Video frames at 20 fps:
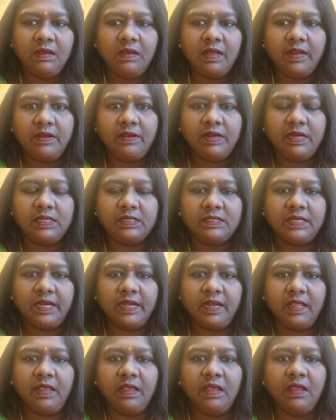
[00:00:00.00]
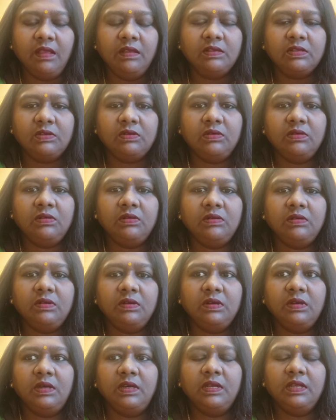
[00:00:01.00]
Are you understanding?
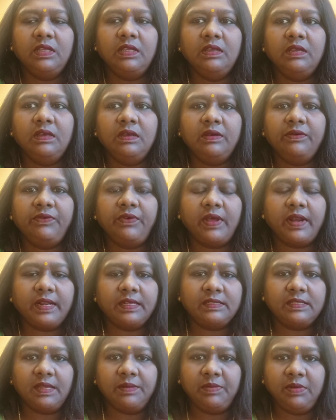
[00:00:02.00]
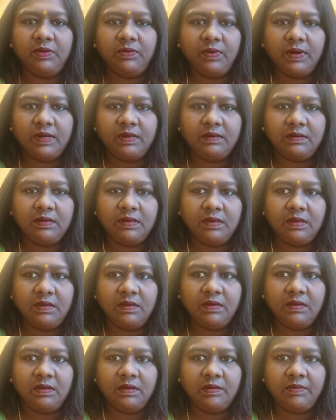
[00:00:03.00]
So yeah, for example, one
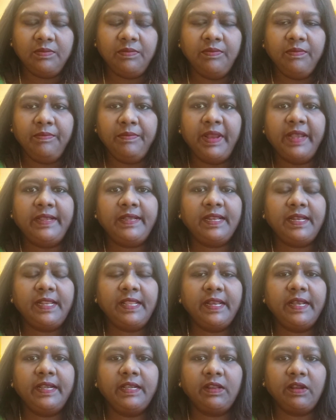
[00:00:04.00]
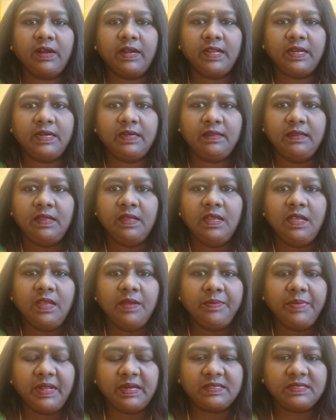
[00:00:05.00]
mentally retarded
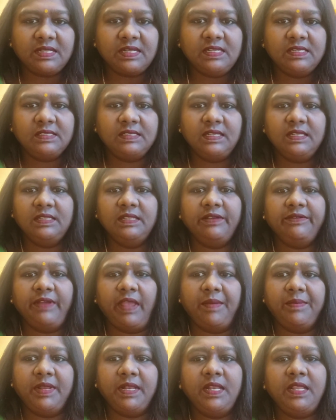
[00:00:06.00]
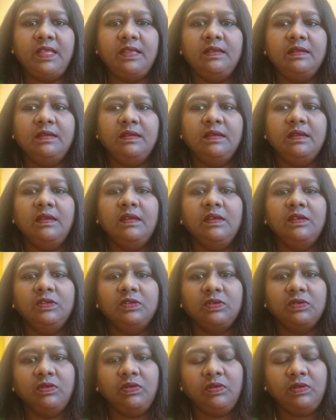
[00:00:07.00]
person is in the family,
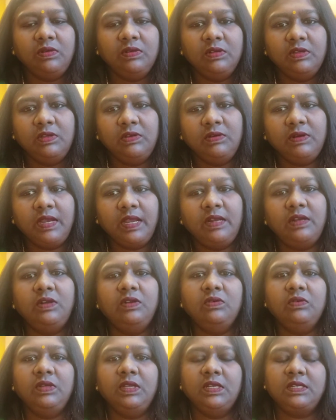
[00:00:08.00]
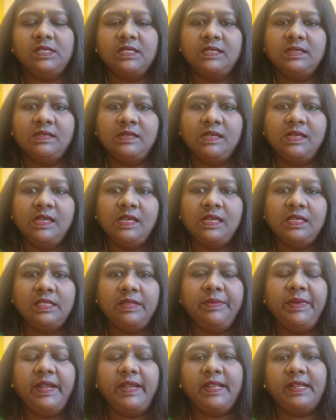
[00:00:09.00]
so you can do it.
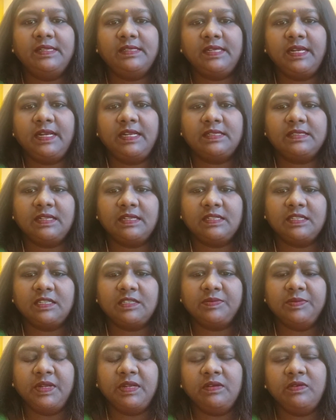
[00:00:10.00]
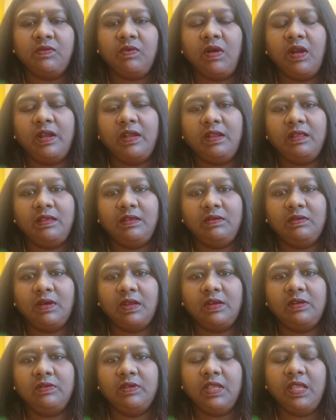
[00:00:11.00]
The mental status assessment, what you
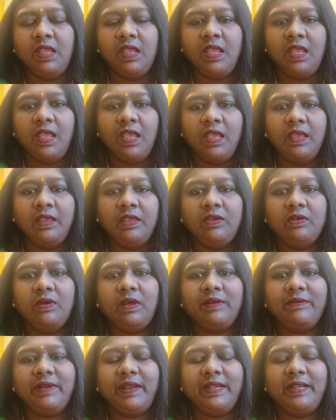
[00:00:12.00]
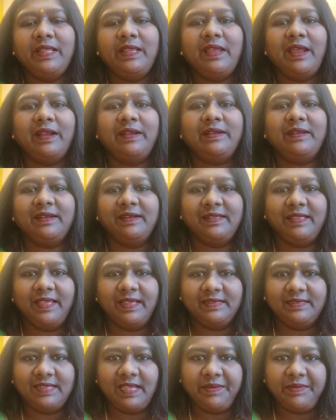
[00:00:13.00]
are doing, You are waiting until the
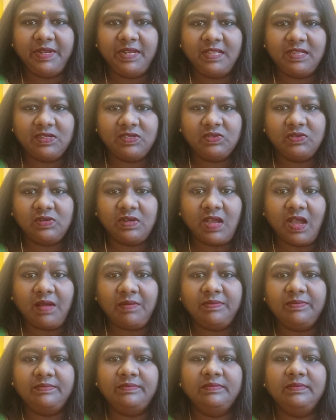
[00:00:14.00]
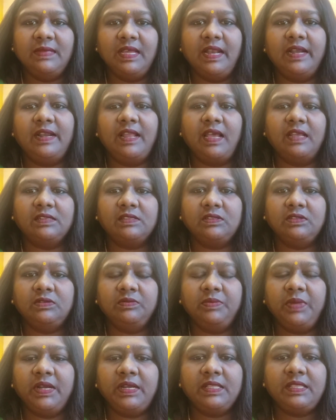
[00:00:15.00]
examiner to come and ask
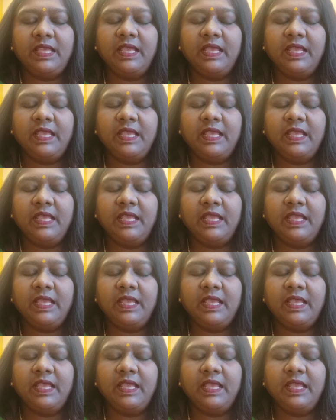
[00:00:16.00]
you, but